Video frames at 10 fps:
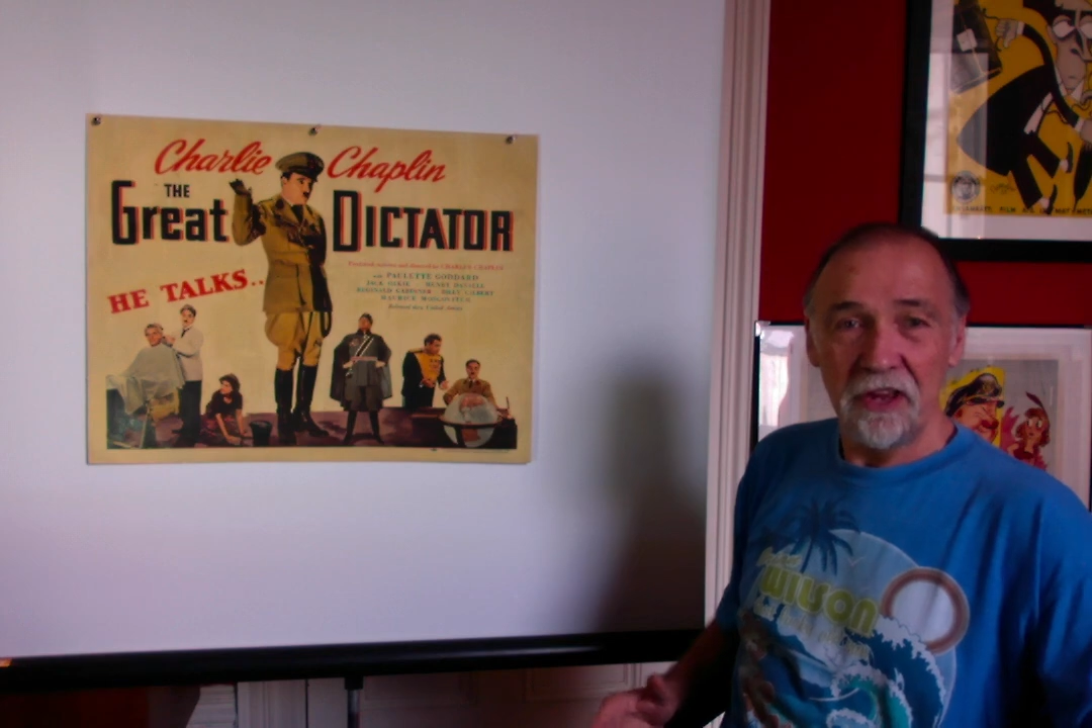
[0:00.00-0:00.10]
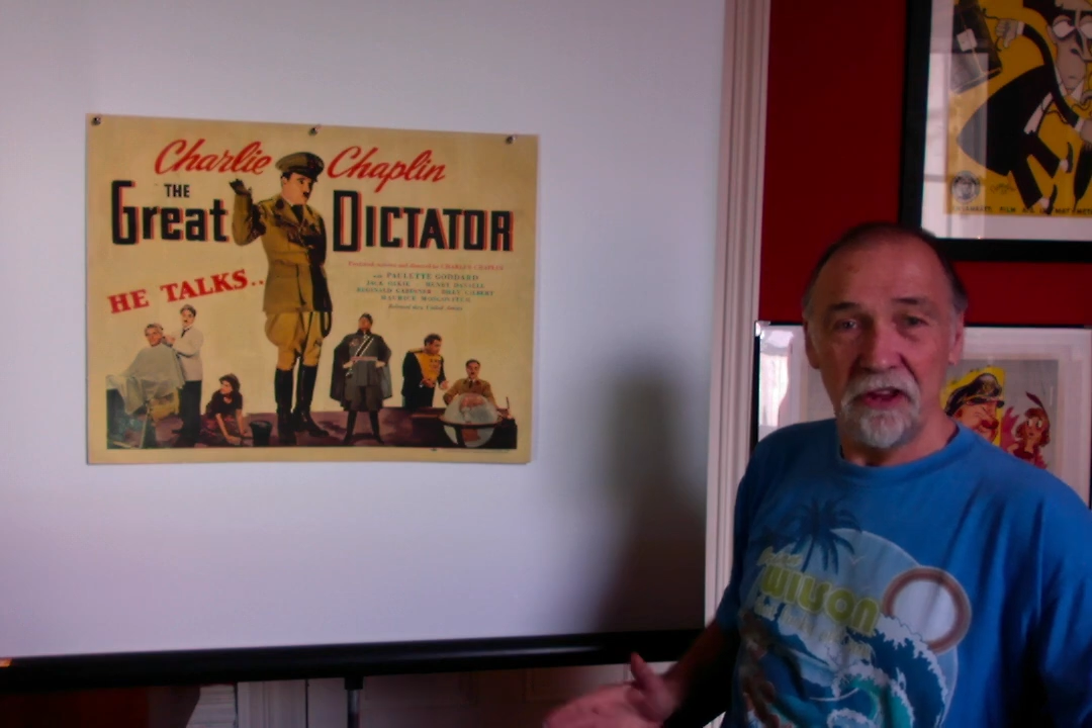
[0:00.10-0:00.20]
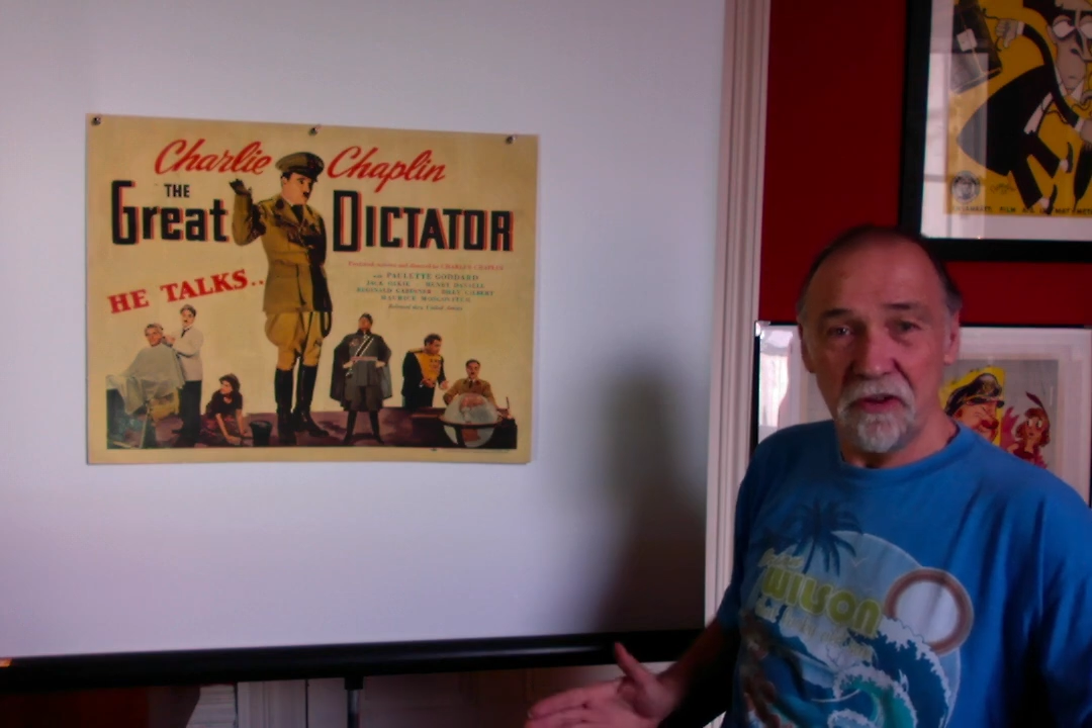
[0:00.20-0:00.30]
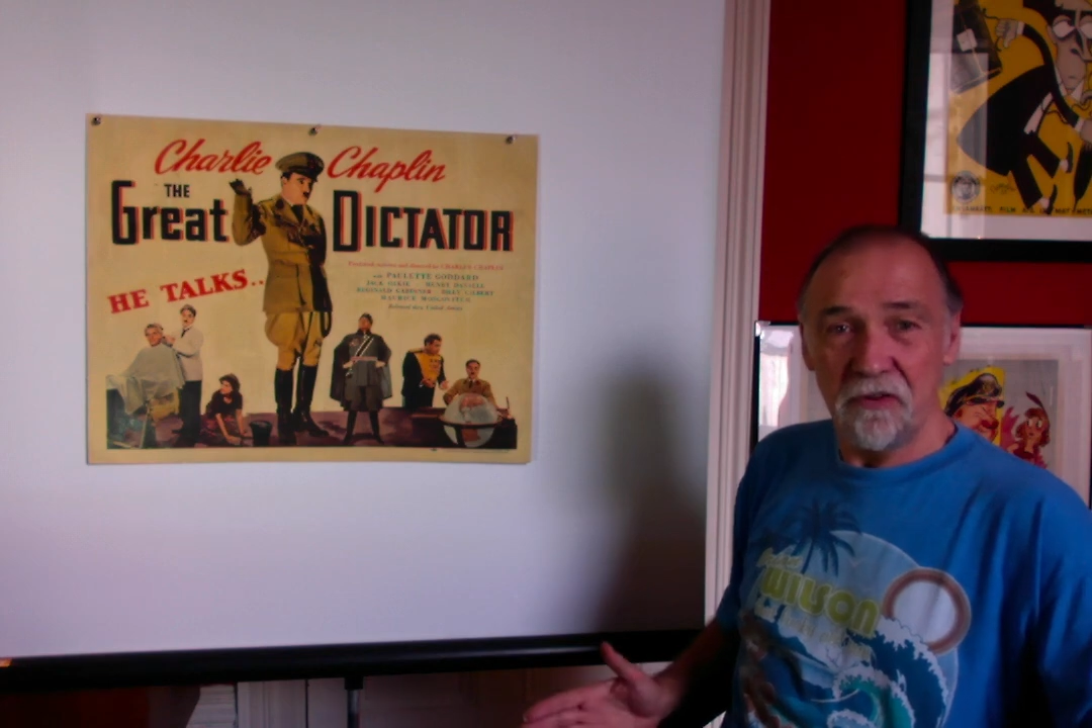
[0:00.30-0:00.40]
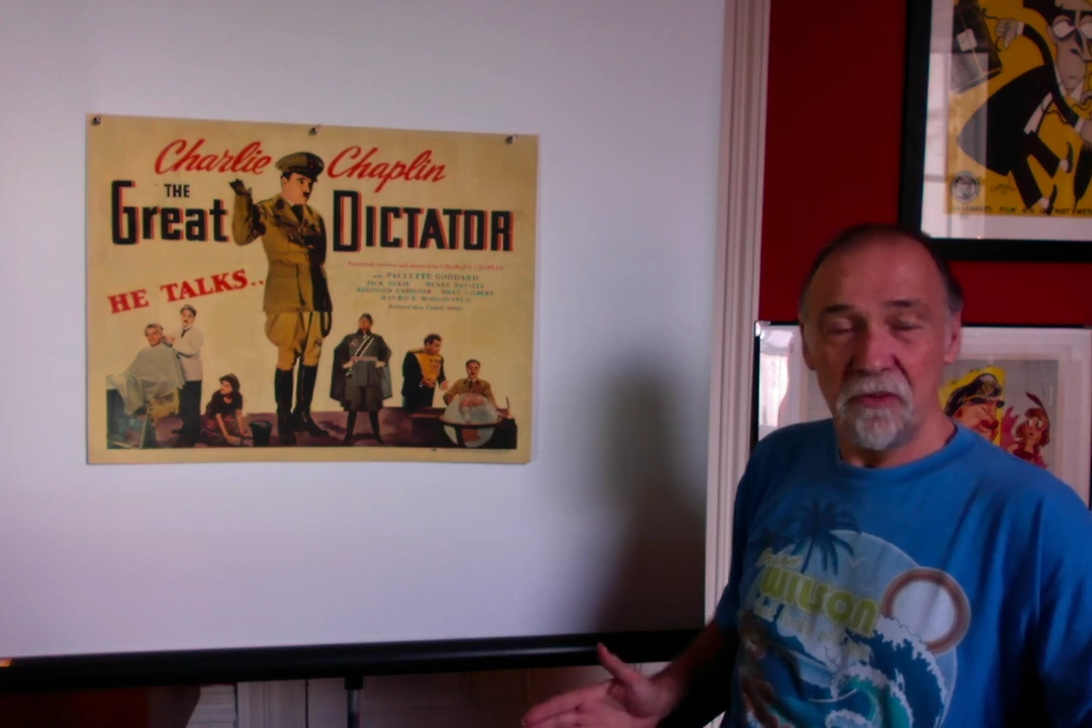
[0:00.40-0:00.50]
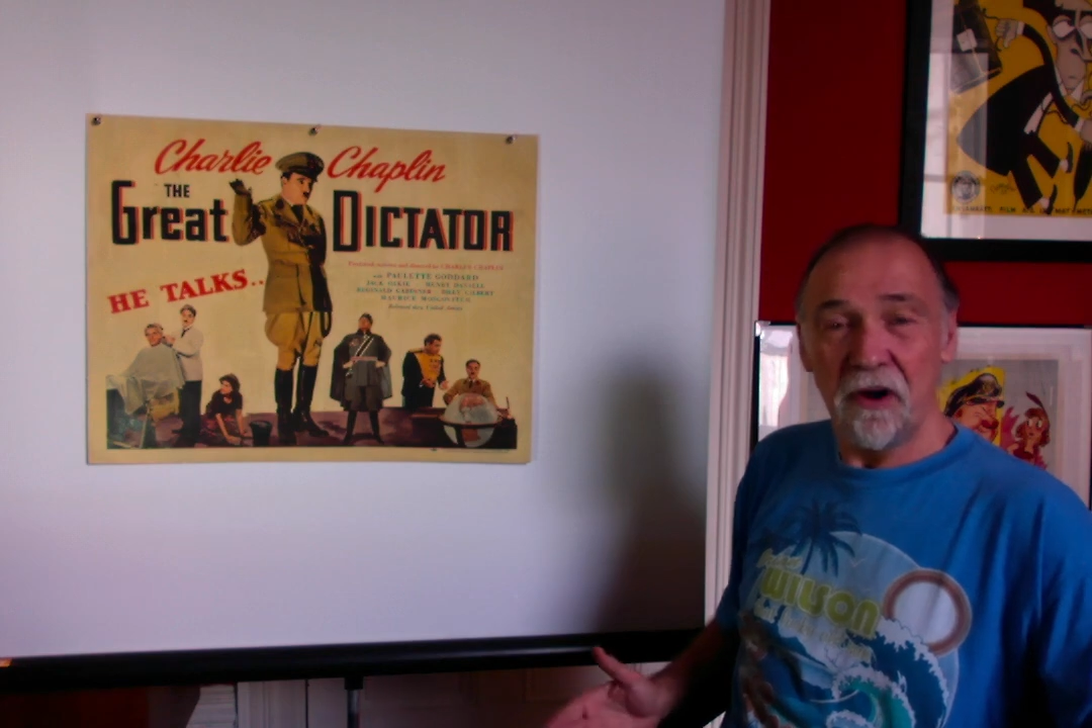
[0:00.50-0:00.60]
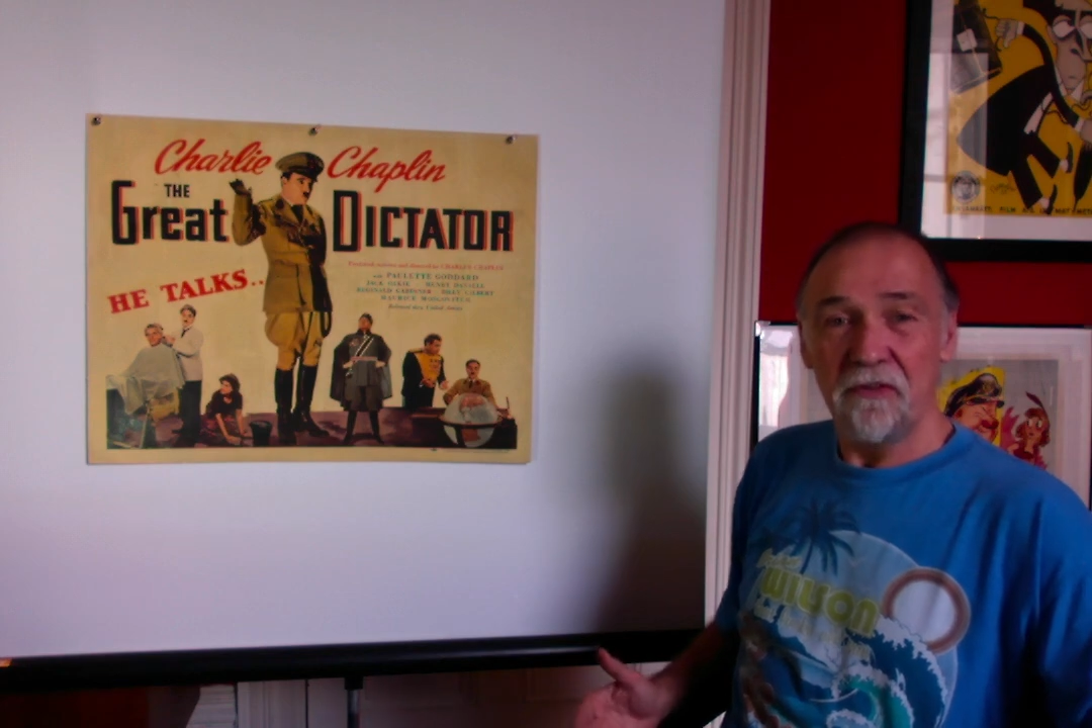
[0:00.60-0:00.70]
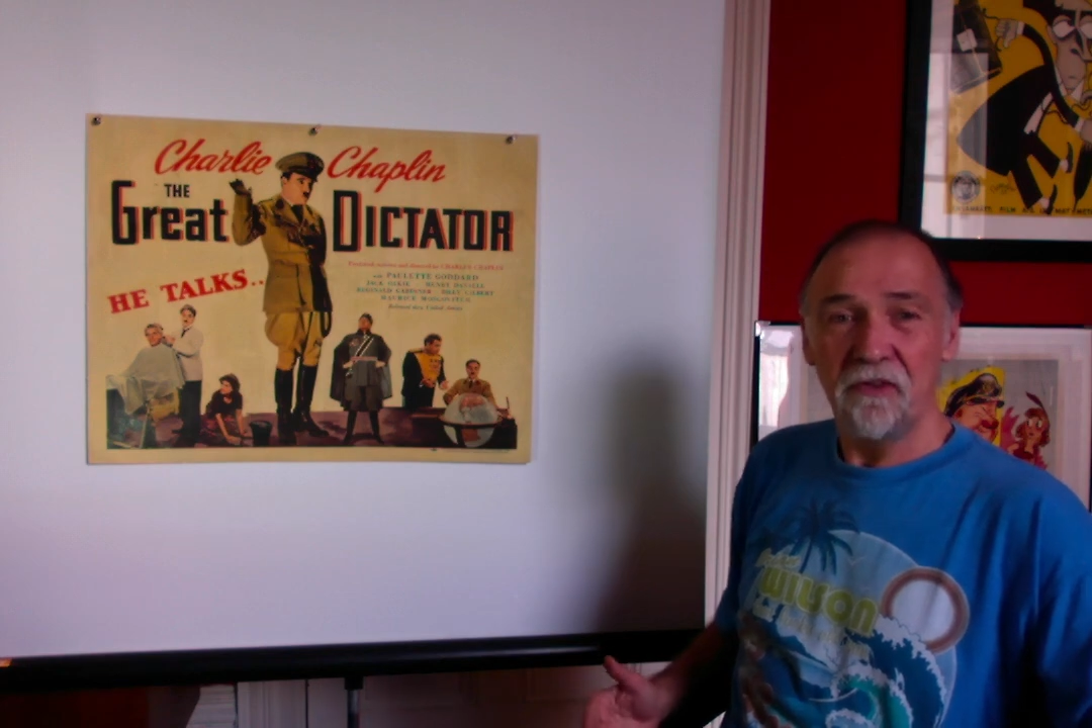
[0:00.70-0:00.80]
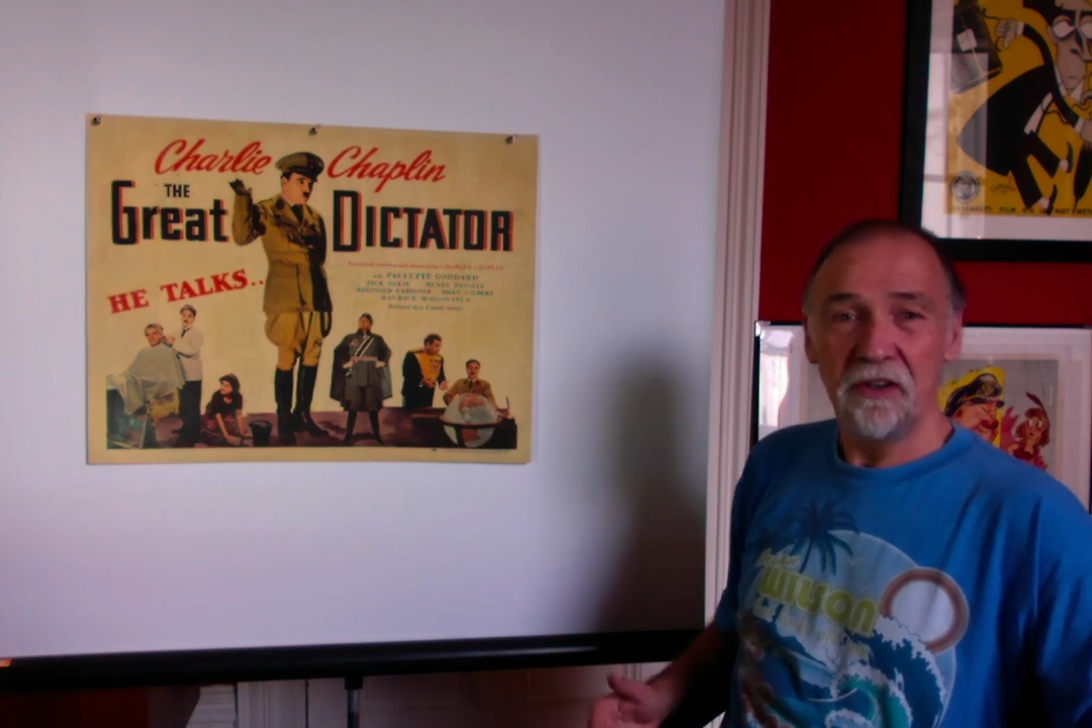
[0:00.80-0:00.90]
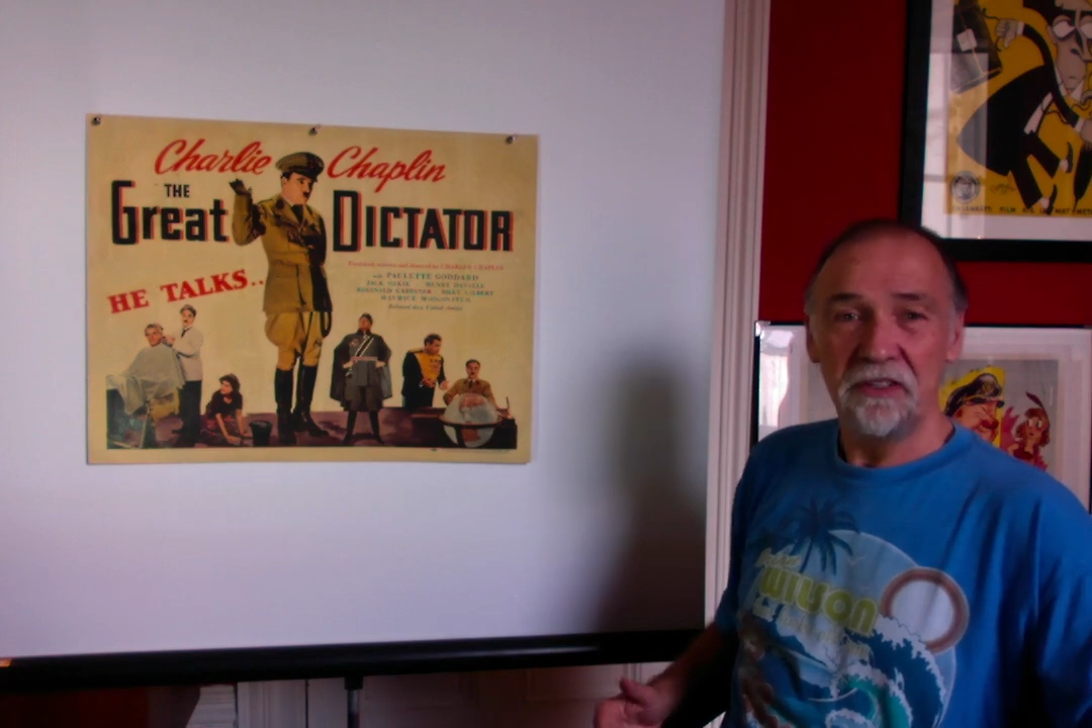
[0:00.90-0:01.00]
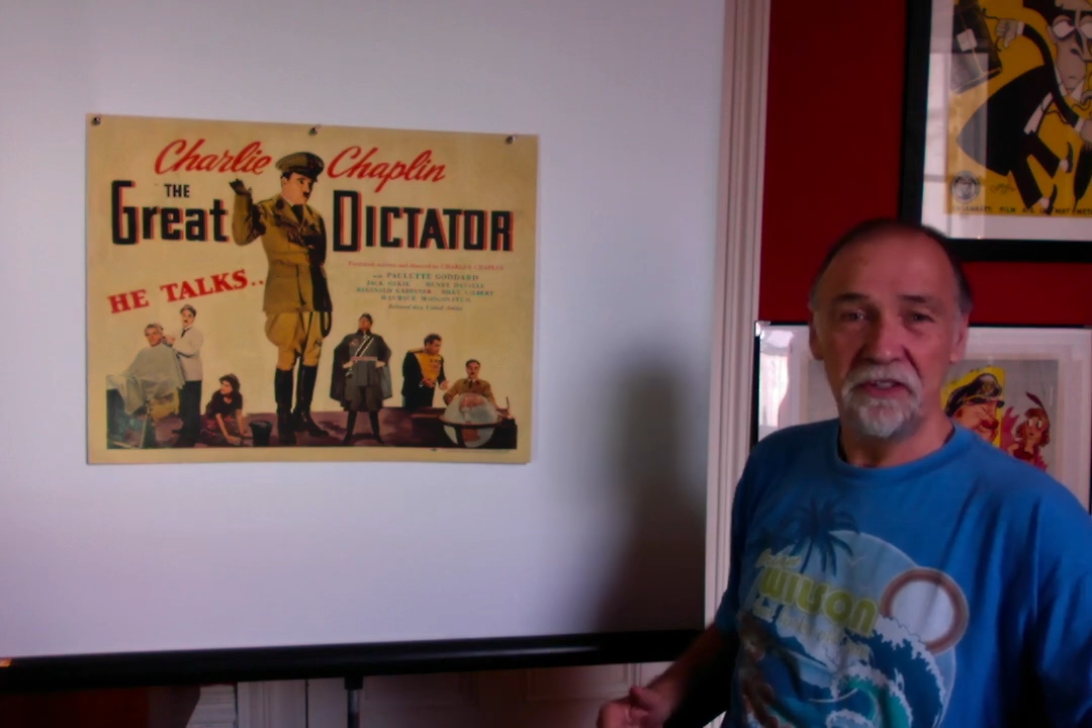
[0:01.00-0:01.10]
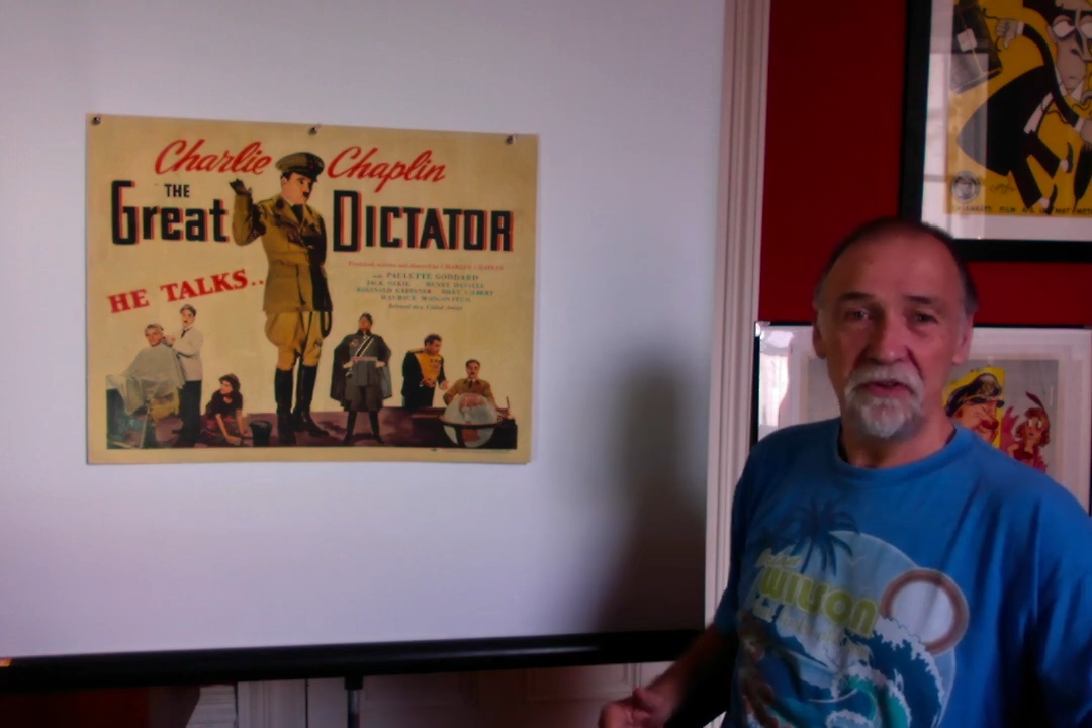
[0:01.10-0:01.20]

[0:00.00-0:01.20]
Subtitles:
you might find two